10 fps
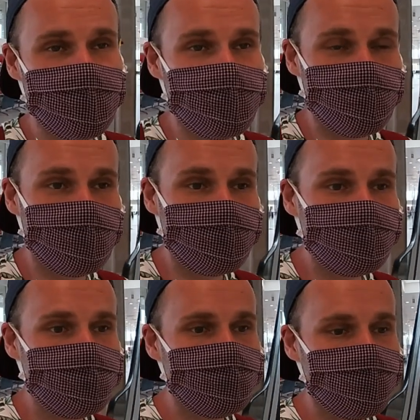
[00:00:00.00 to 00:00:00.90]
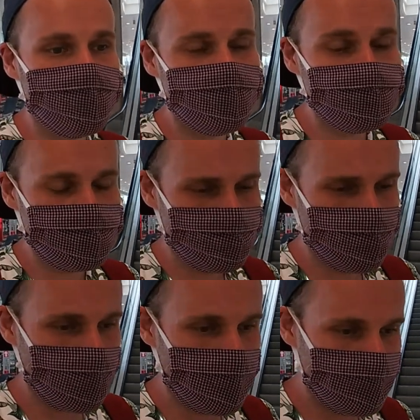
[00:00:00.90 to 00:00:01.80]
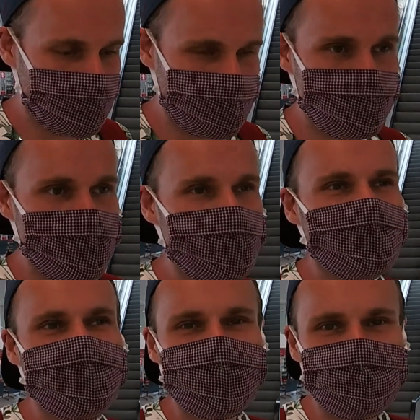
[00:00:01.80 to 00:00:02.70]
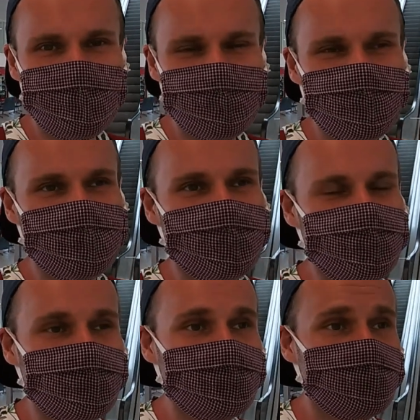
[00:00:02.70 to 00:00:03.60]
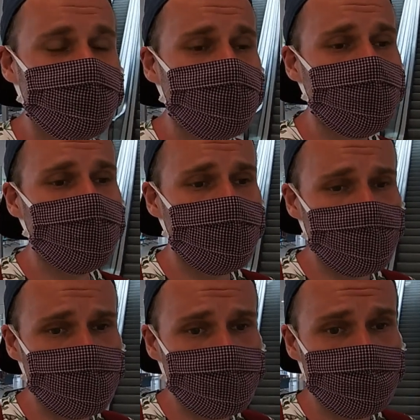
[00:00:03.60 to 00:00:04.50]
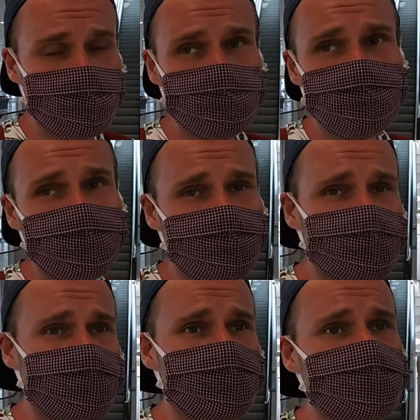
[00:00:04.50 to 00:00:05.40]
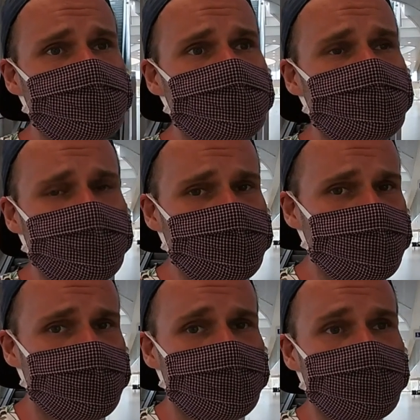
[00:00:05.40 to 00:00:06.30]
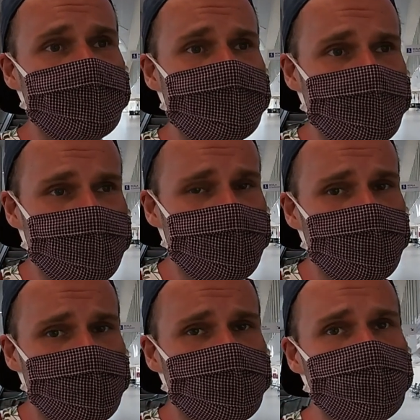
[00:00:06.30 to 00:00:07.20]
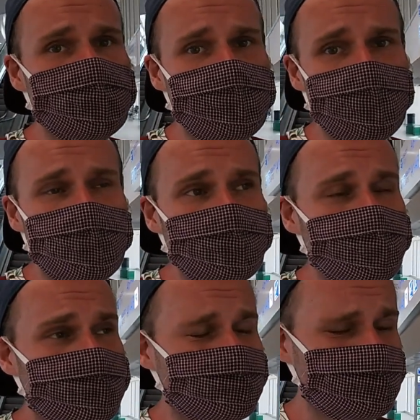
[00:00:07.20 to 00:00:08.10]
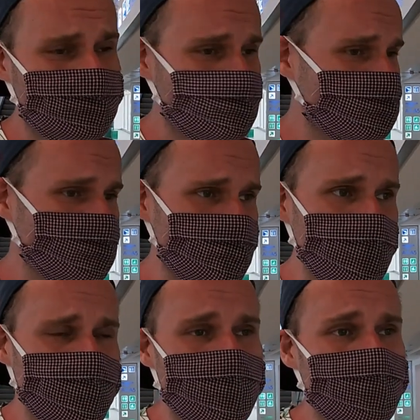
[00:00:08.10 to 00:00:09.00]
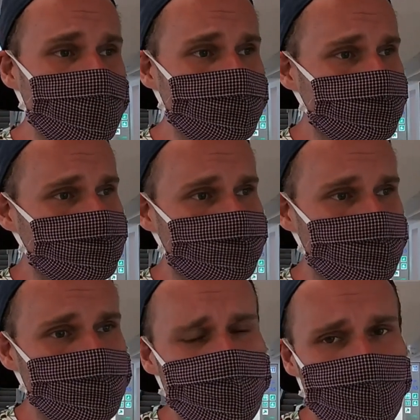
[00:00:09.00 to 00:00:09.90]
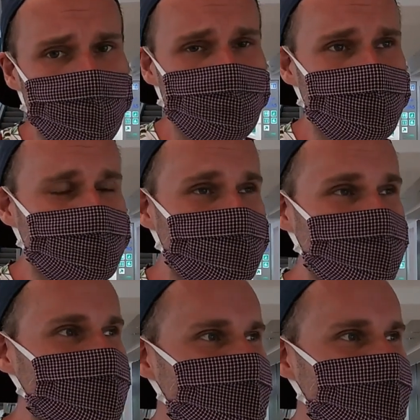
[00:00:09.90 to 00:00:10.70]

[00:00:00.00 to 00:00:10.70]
Airport and this video will be a little bit different. I will give you this introduction here, but then I will move to my house for more comfort, and